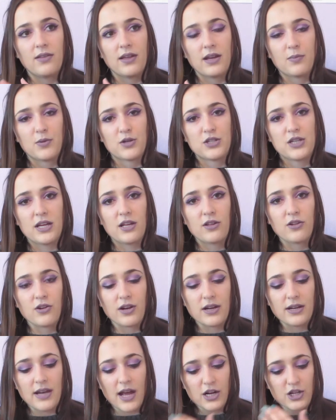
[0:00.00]
like particular
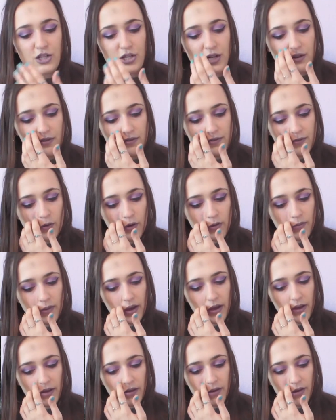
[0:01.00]
connection for
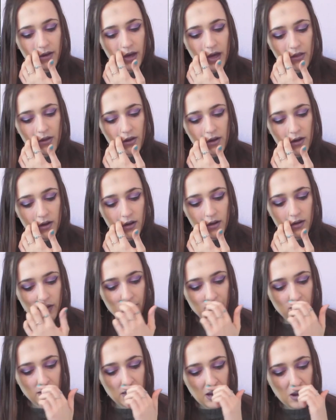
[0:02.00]
my other
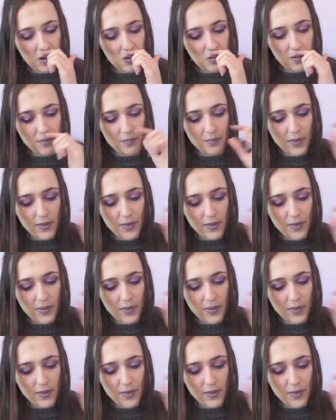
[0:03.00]
video,